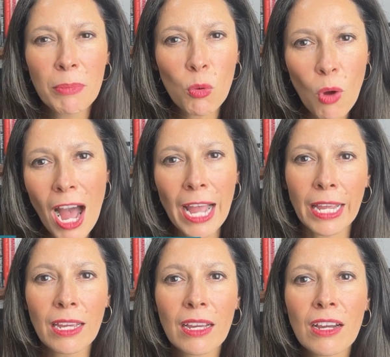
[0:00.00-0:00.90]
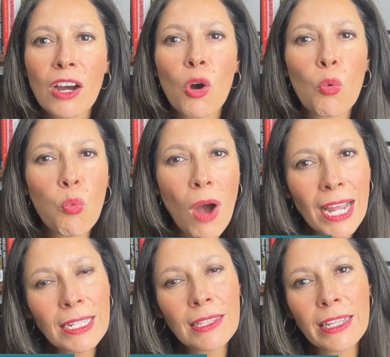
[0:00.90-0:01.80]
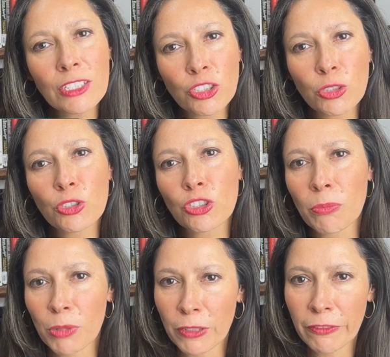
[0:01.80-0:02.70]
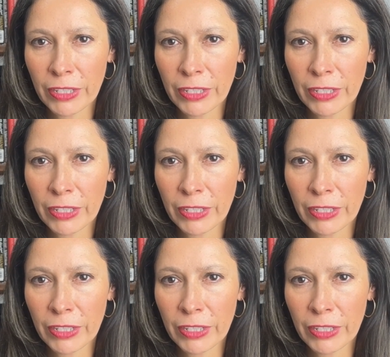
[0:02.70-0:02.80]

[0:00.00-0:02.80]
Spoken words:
But why? Why did they choose to move